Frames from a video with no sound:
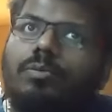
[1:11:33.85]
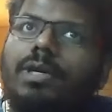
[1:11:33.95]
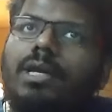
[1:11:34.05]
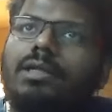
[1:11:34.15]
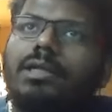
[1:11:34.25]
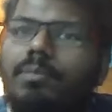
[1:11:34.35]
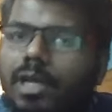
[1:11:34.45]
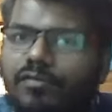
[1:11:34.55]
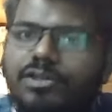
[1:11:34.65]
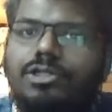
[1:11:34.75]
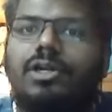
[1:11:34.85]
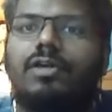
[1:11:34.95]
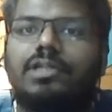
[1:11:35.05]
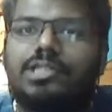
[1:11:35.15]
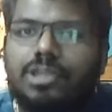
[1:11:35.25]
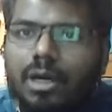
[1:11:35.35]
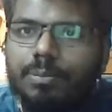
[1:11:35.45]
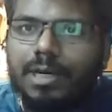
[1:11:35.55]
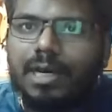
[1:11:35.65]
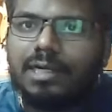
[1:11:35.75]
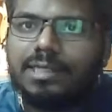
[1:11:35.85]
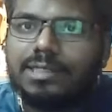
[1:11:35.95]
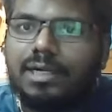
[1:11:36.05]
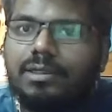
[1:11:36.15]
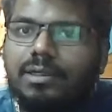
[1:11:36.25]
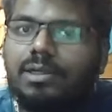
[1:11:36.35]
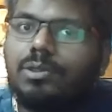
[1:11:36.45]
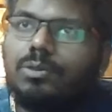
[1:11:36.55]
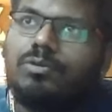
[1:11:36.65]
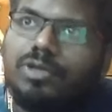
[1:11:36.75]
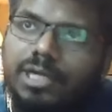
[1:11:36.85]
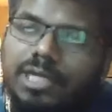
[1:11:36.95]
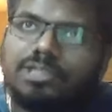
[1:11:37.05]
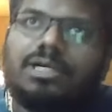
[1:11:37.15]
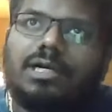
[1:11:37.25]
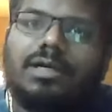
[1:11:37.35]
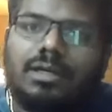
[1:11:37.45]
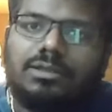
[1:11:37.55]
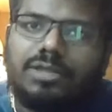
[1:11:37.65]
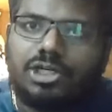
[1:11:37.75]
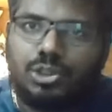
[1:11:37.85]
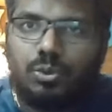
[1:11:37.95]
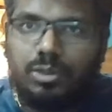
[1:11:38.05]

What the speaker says: being the beneficiary of that SOP unless and until you reach that threshold.